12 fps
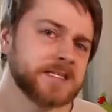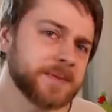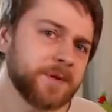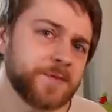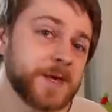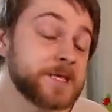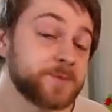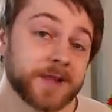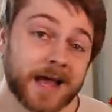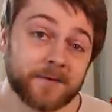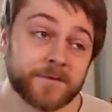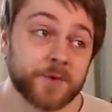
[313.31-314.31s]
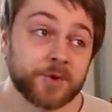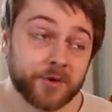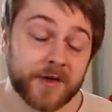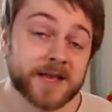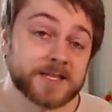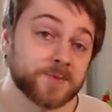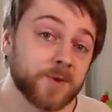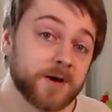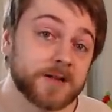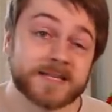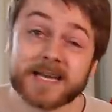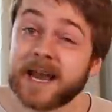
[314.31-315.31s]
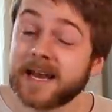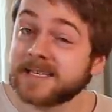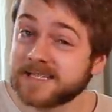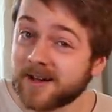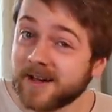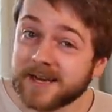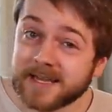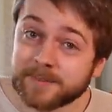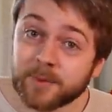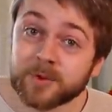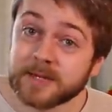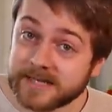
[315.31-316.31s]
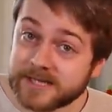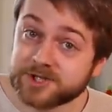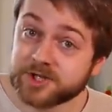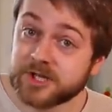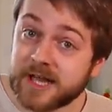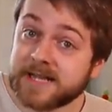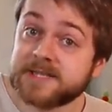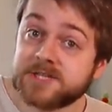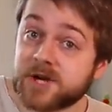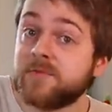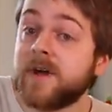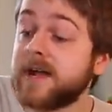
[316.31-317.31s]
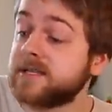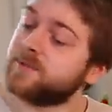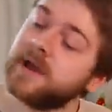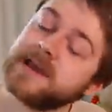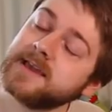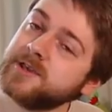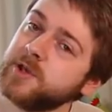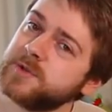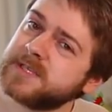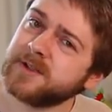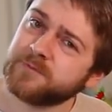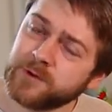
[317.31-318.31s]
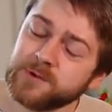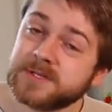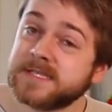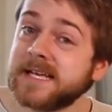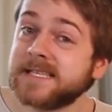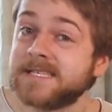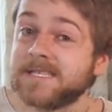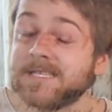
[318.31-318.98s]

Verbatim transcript: Some of these will have you create a word in an entirely more literal and direct way, using roots and